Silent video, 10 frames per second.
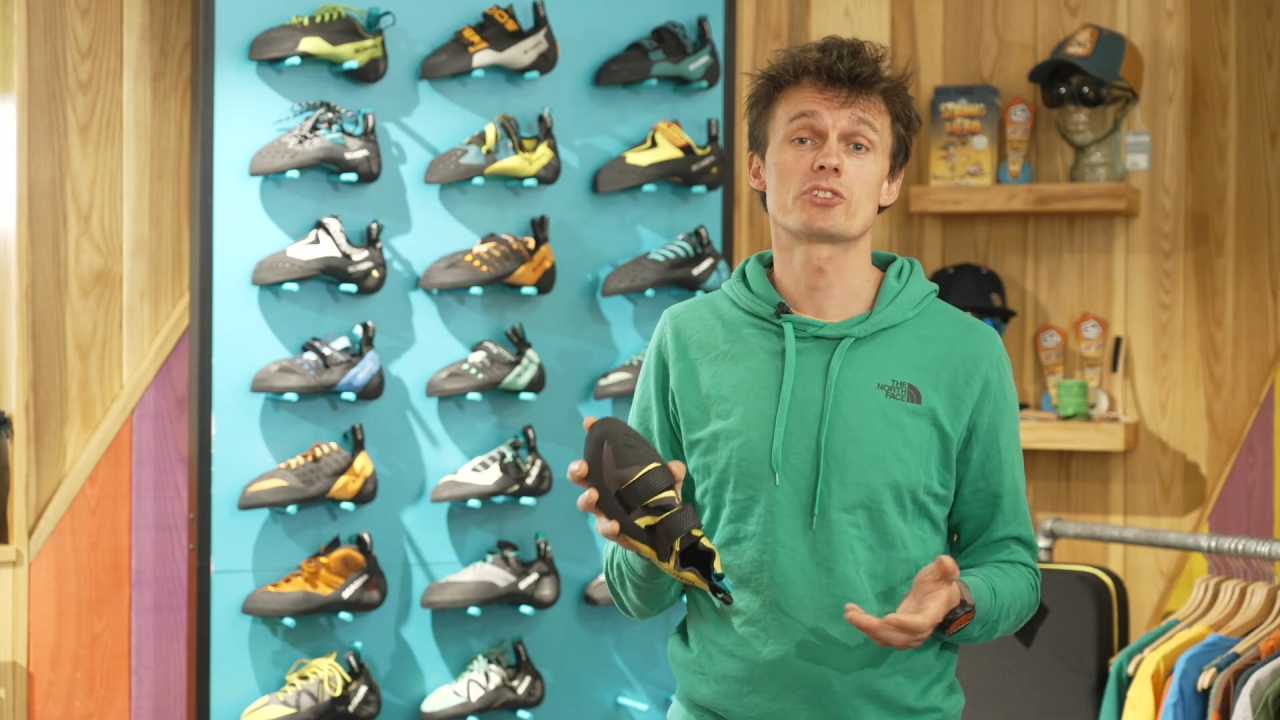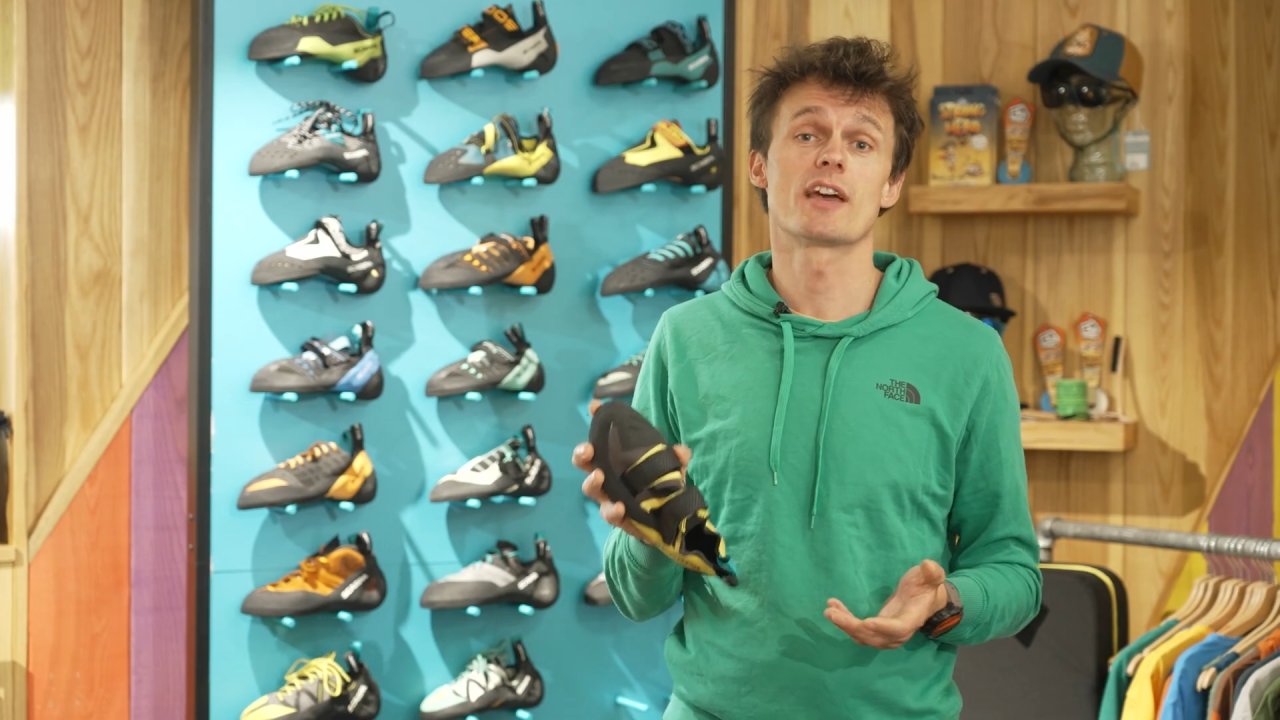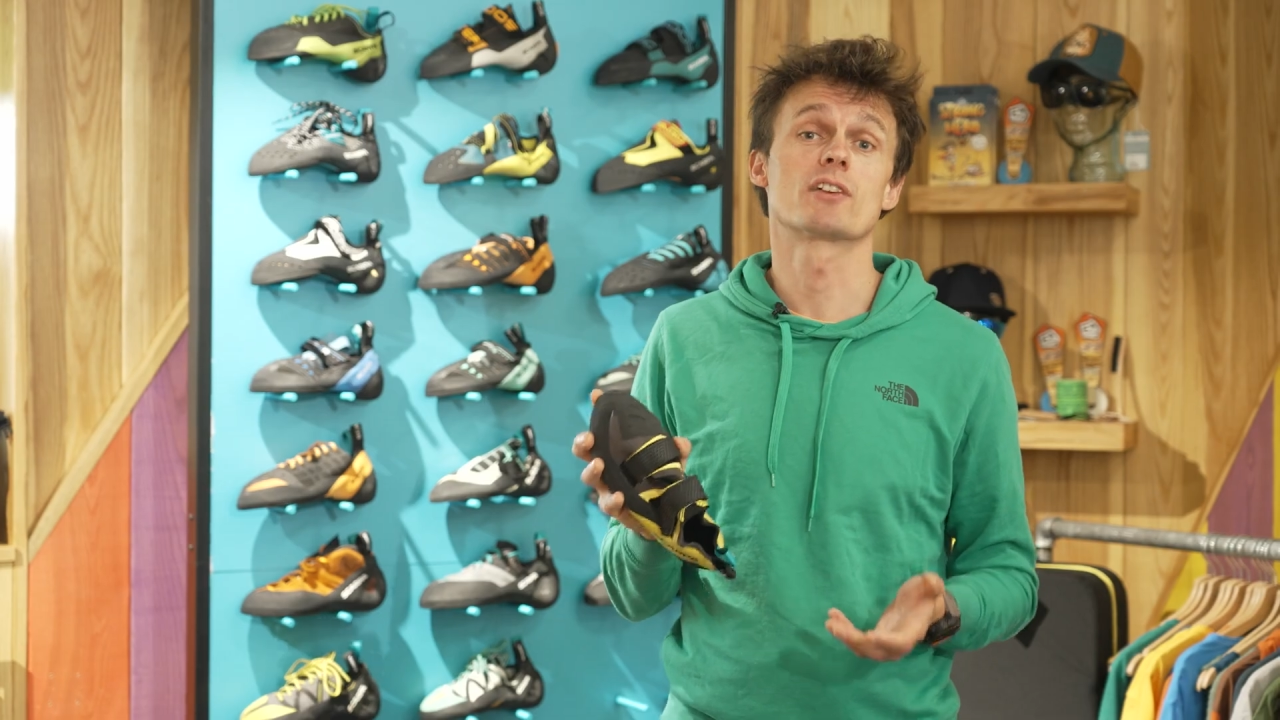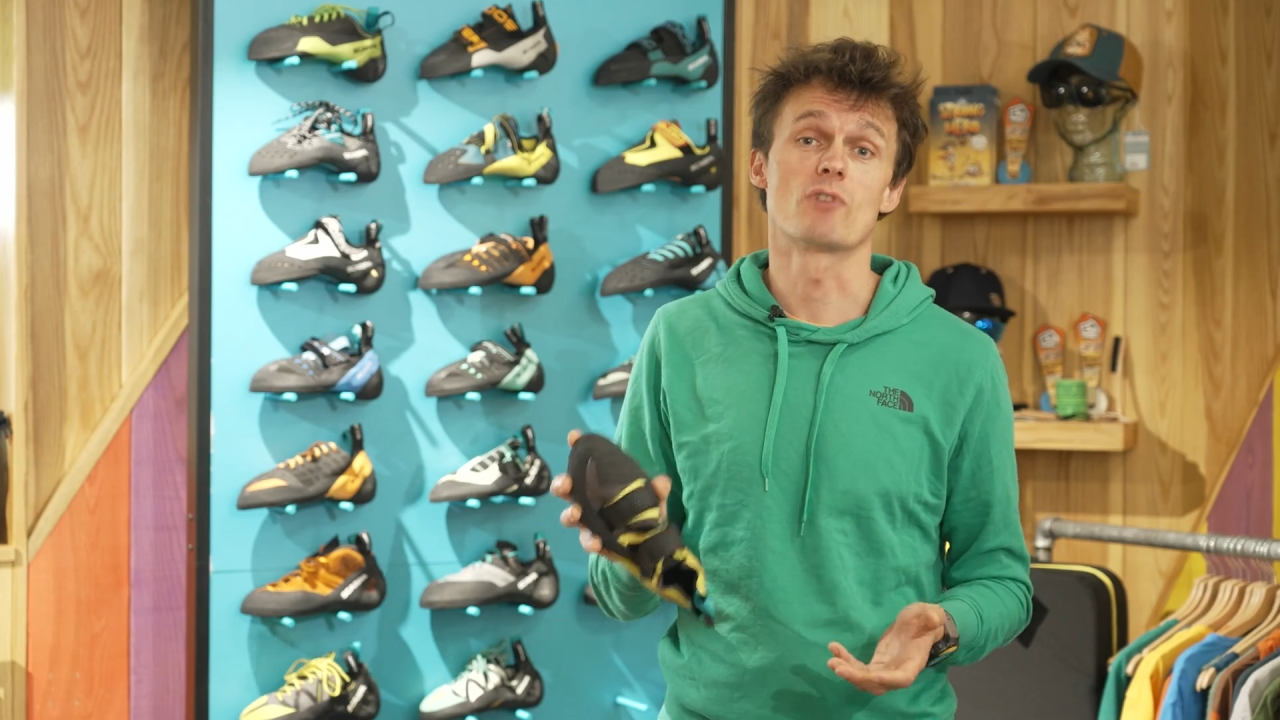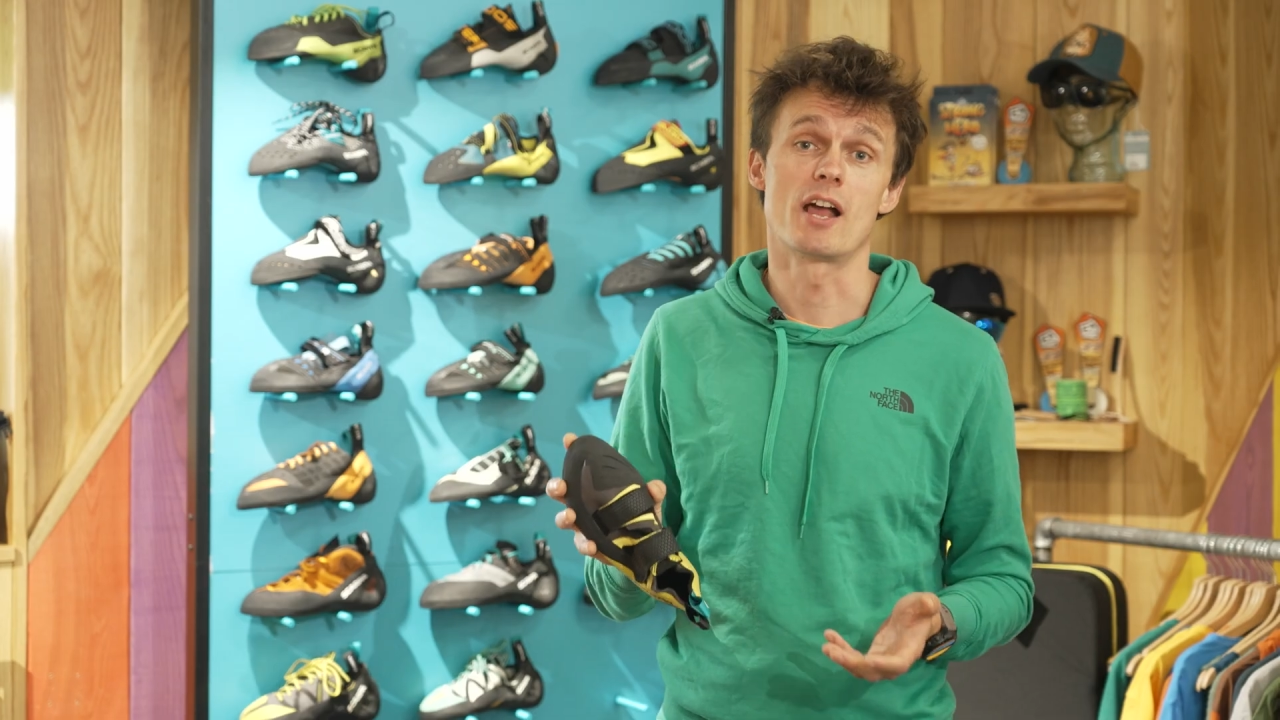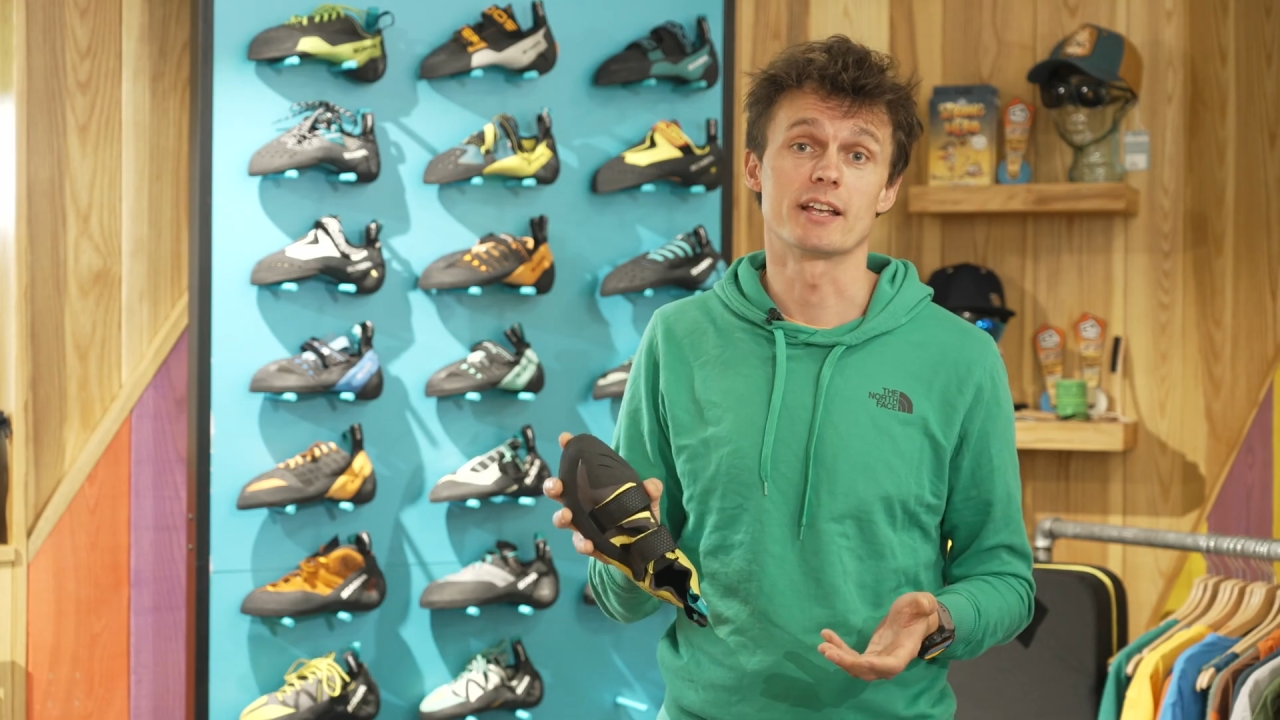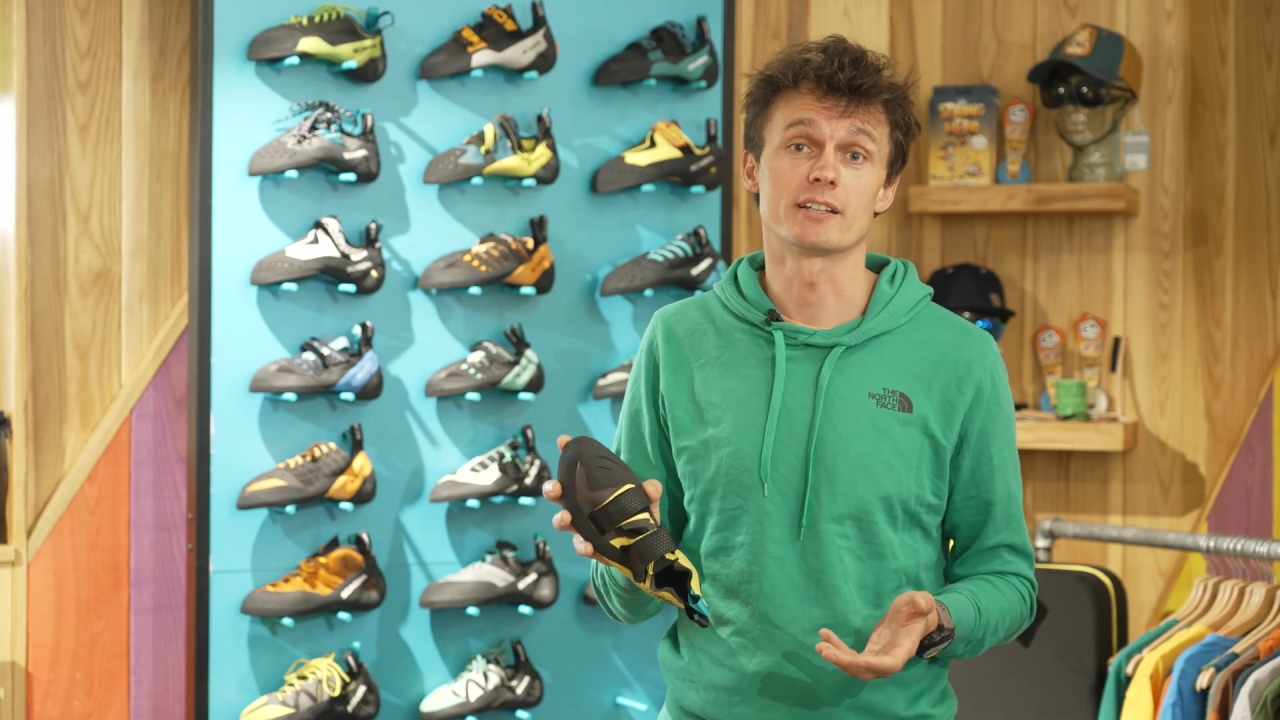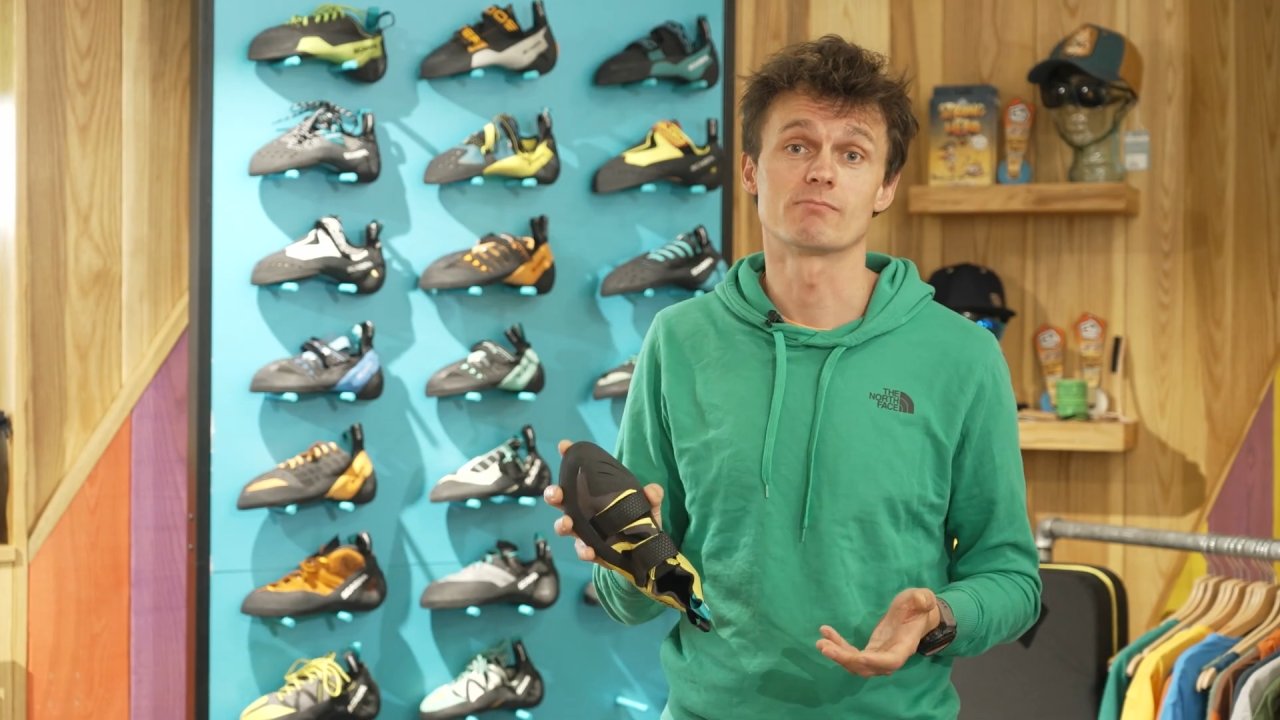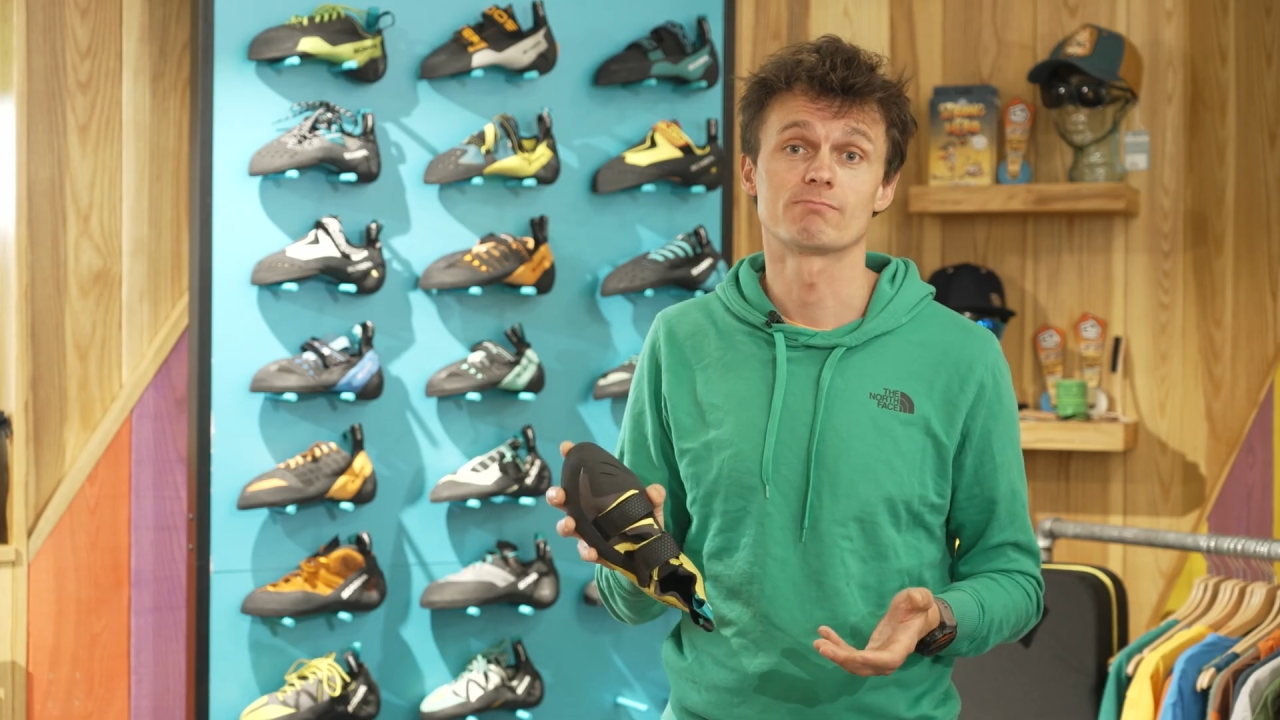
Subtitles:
their grade.